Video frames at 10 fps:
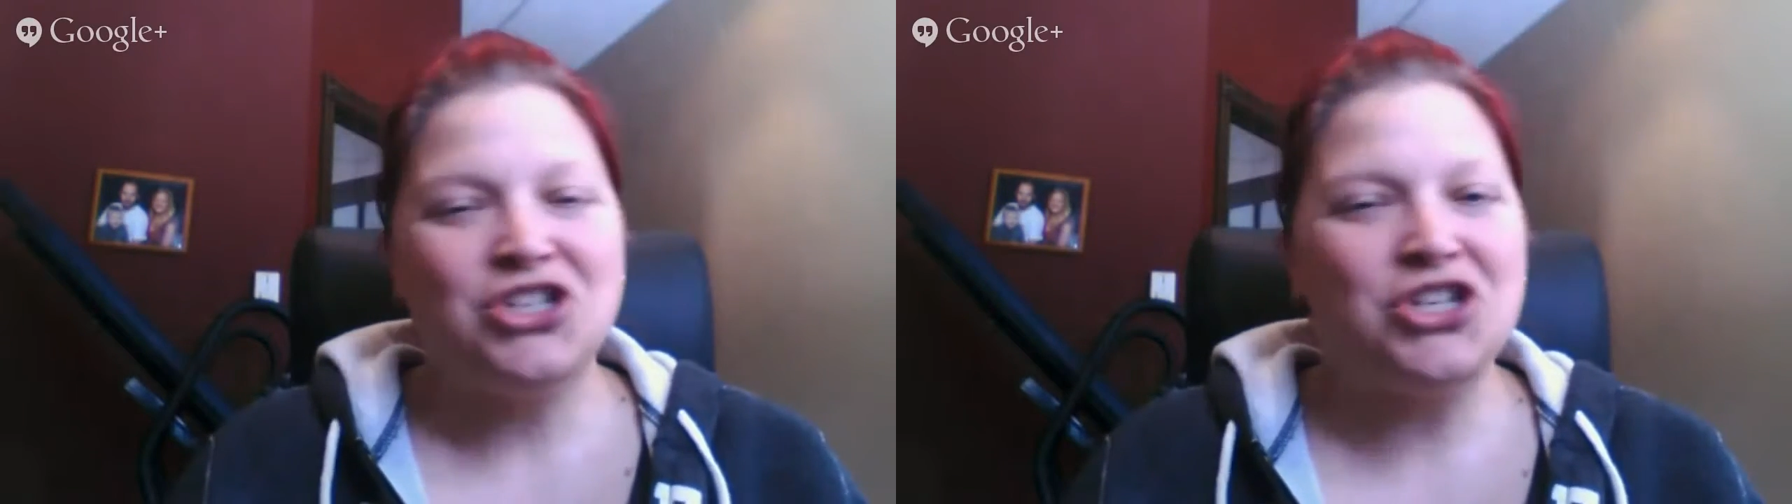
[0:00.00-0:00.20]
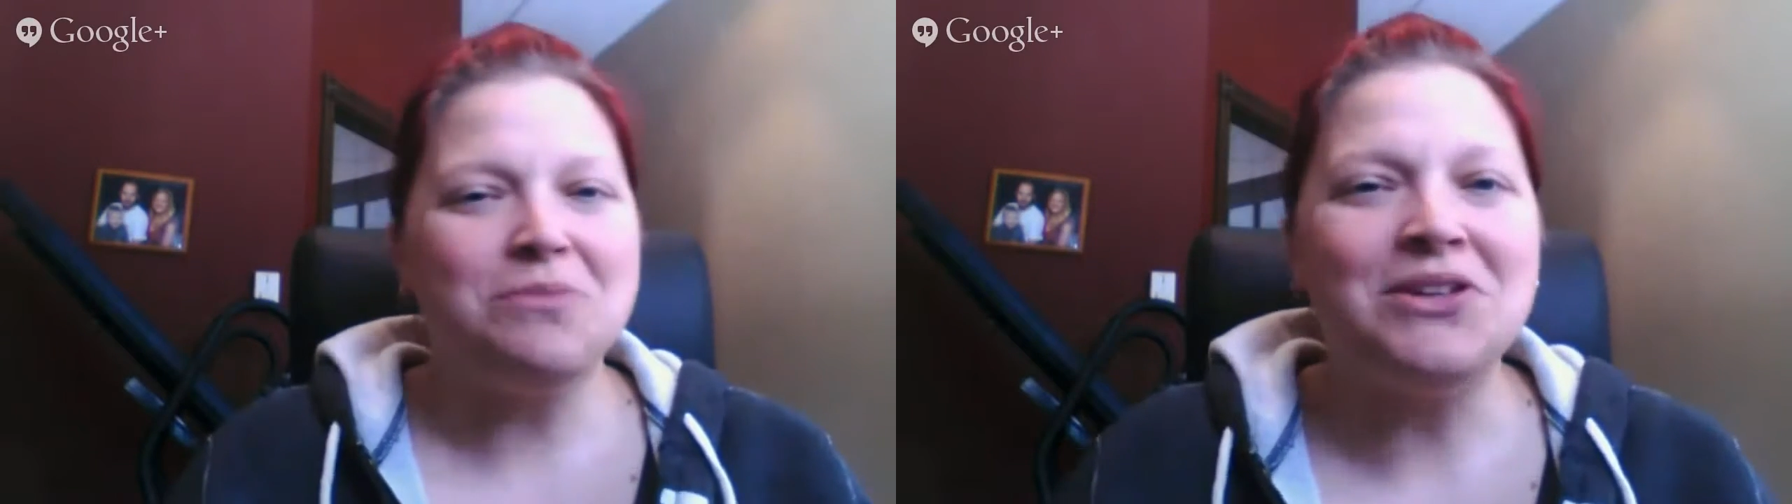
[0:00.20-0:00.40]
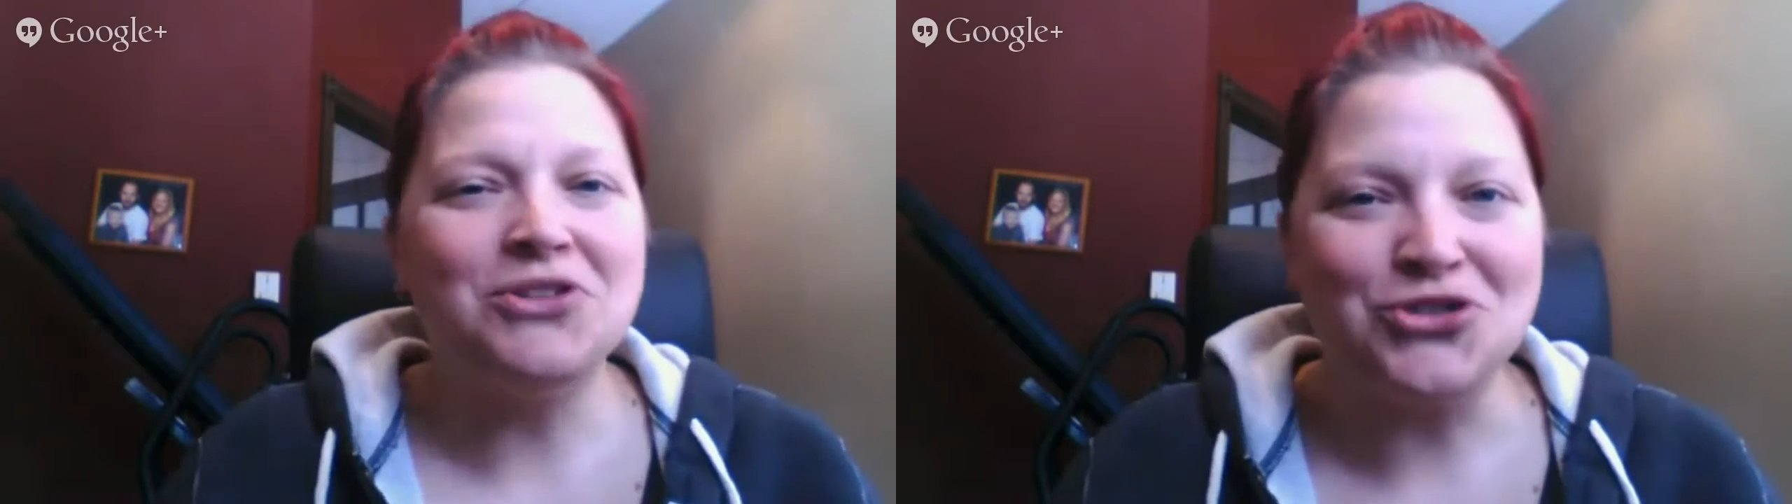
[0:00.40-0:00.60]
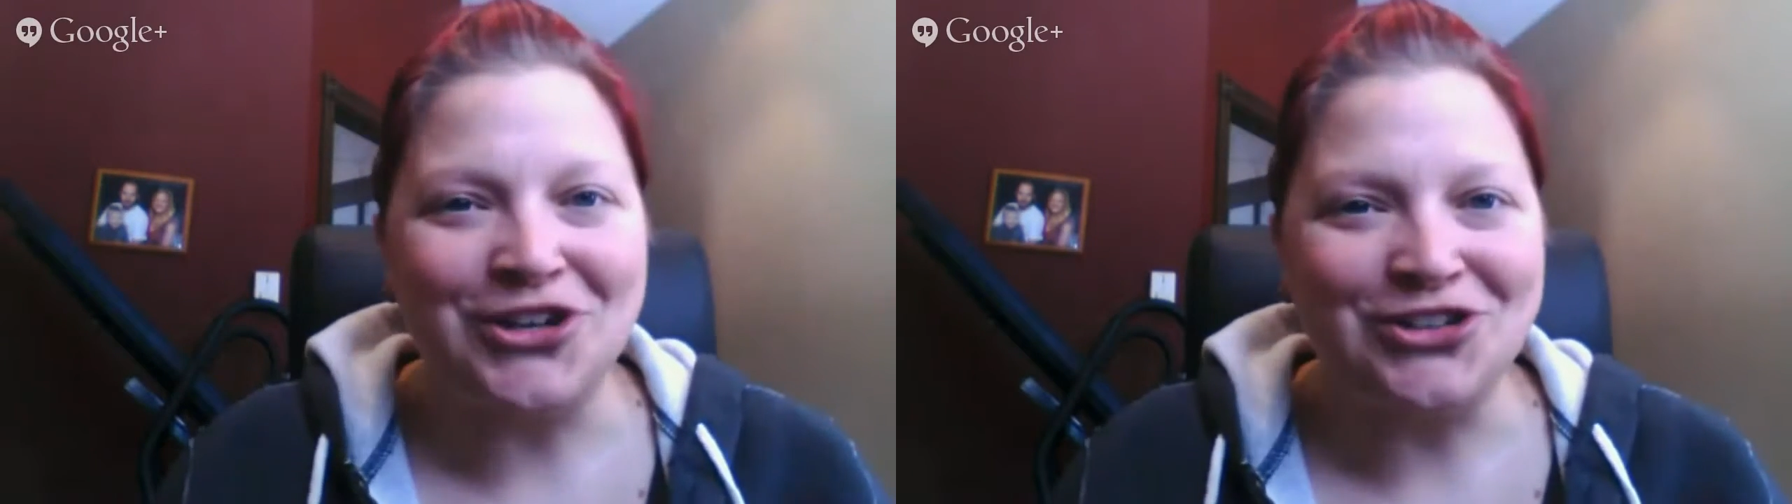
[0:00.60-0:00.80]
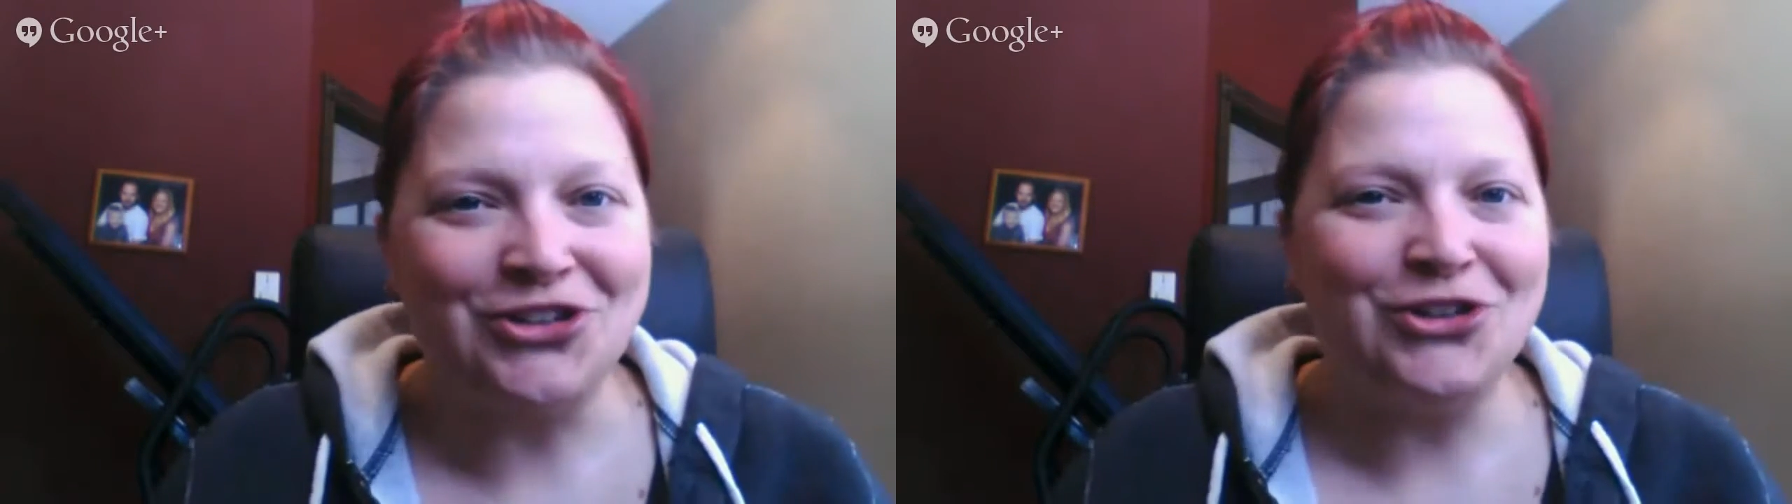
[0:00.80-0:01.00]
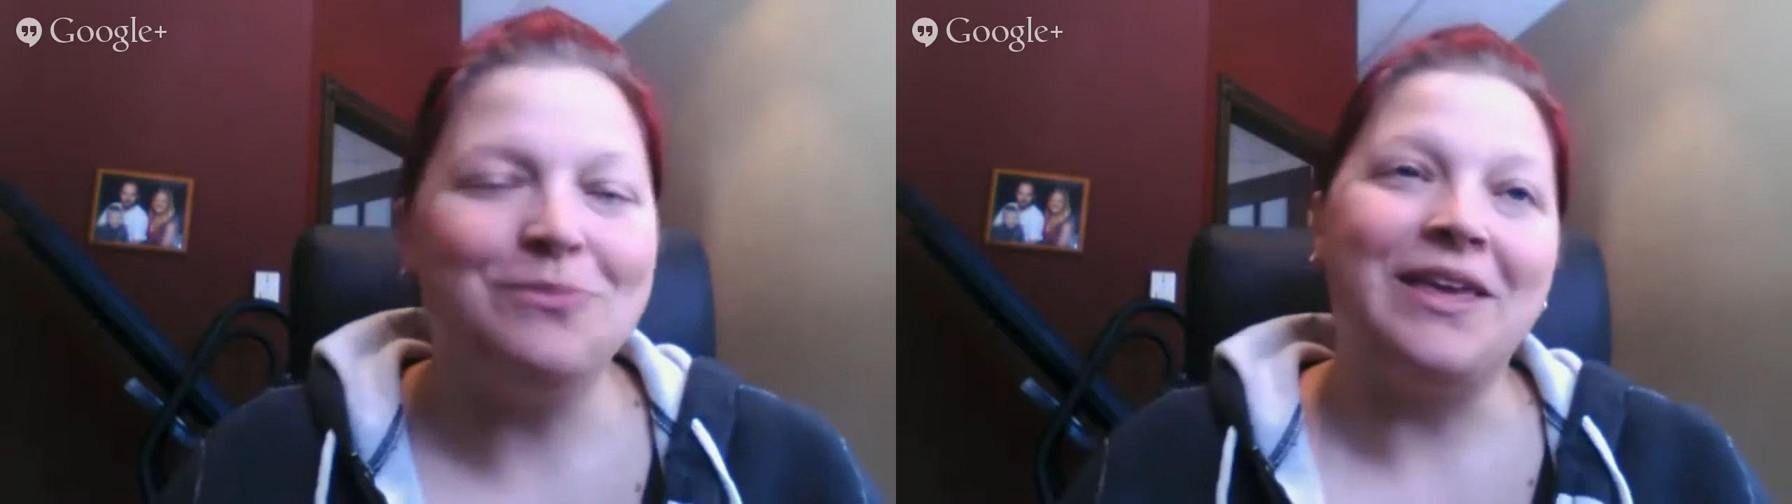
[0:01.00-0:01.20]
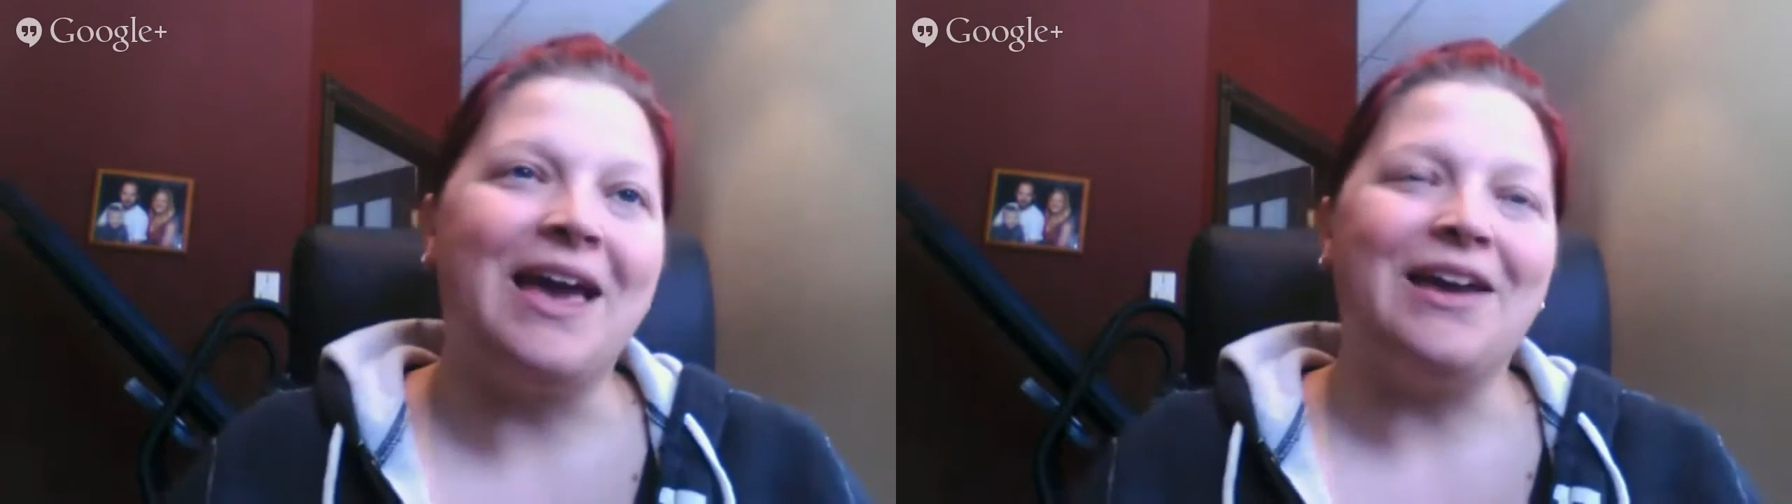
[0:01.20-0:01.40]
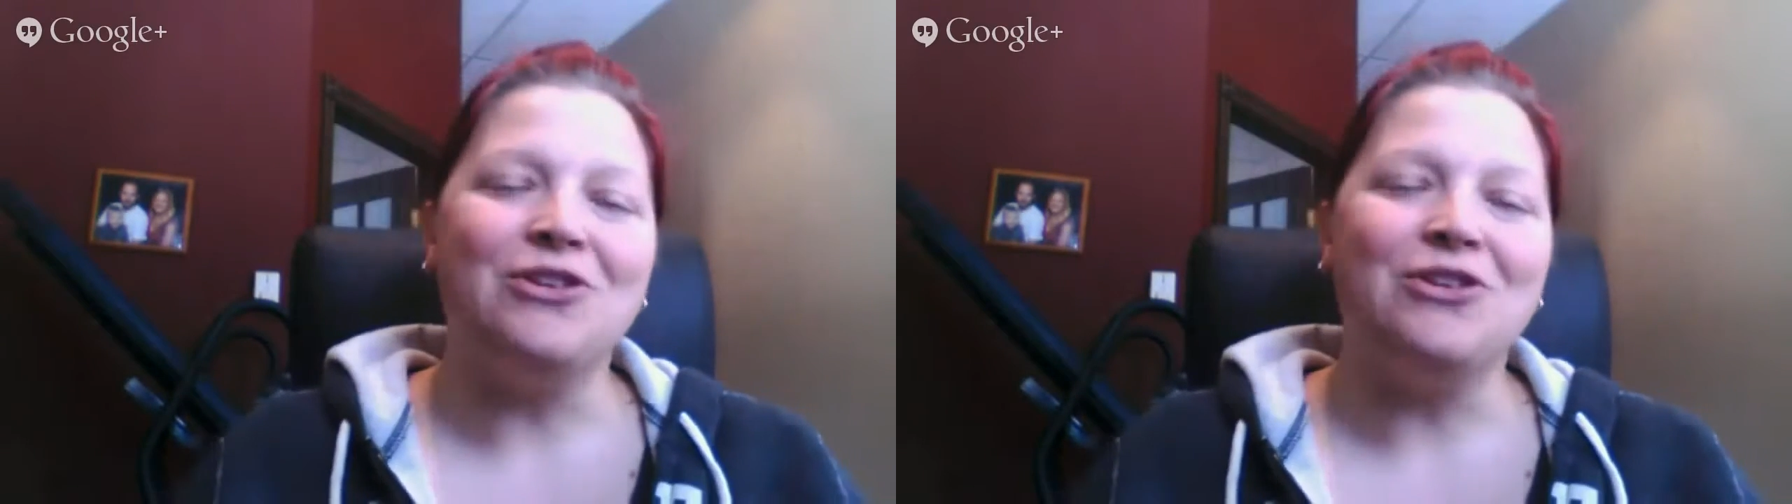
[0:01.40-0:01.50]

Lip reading: cheat meals are not good, but yeah,